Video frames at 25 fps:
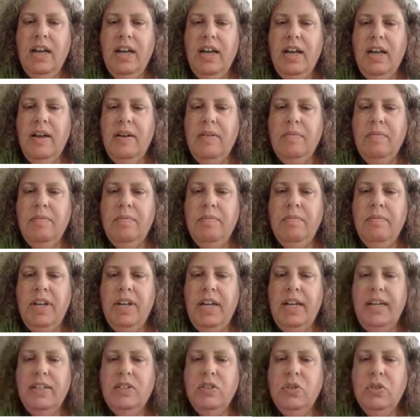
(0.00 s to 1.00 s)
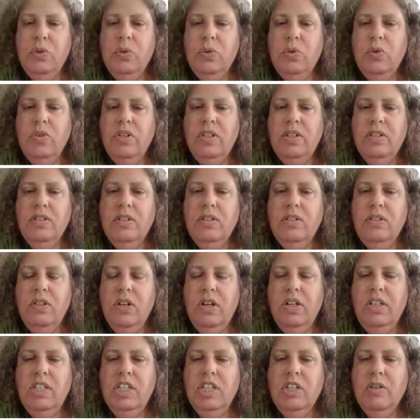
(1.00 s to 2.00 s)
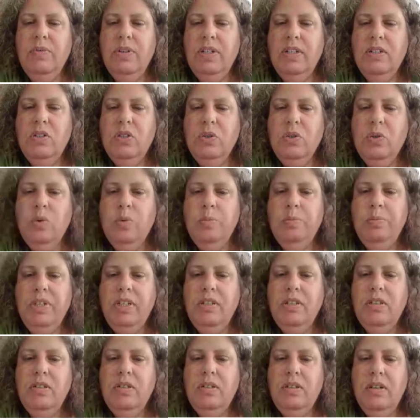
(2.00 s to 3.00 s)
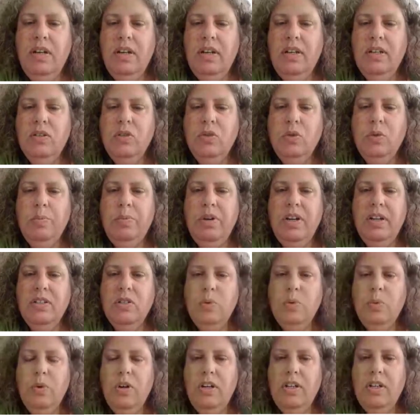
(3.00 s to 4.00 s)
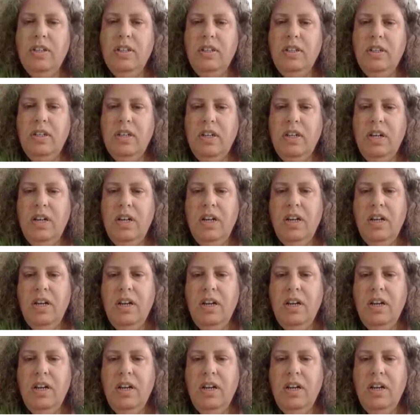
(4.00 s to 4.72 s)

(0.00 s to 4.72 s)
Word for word: um, A two is not equal to B two plus one.